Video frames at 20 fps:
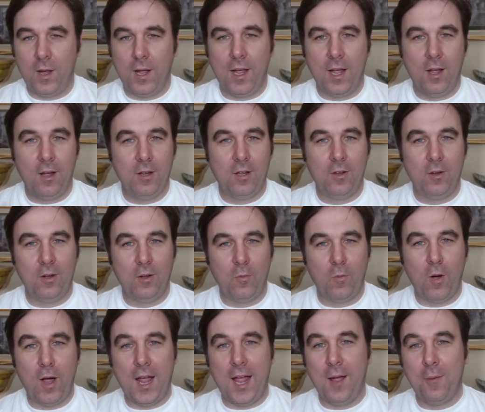where
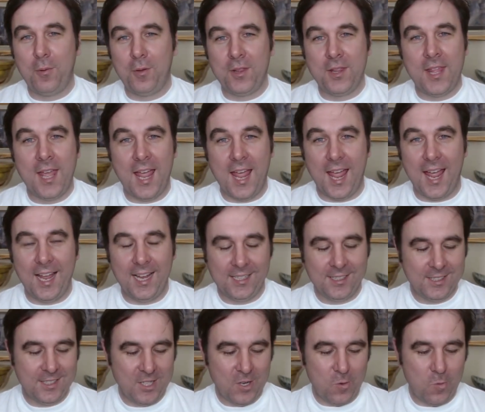what happened
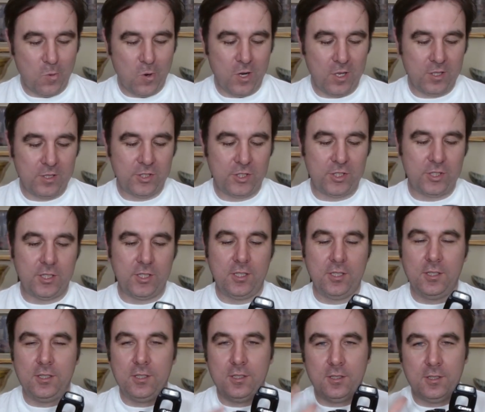there was
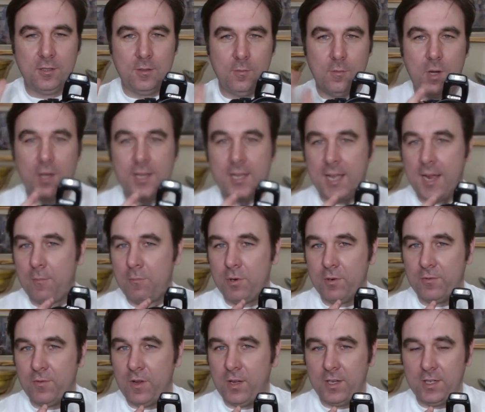my
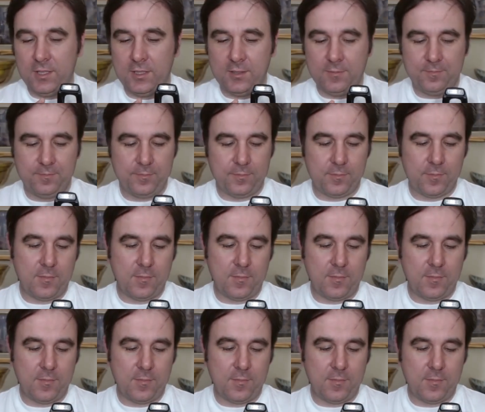camera fired